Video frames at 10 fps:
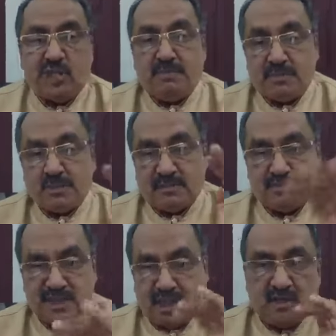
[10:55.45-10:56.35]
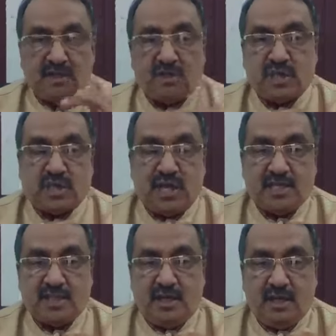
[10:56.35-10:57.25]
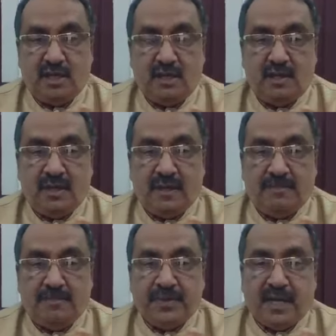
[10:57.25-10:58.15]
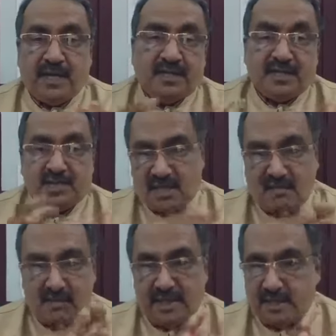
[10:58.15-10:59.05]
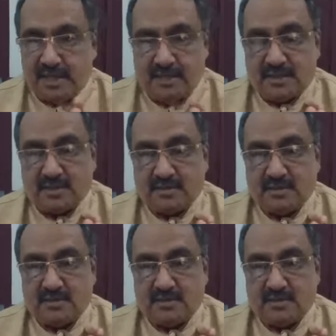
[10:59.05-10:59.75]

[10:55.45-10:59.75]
they put some check into the collection, and that check will be returned.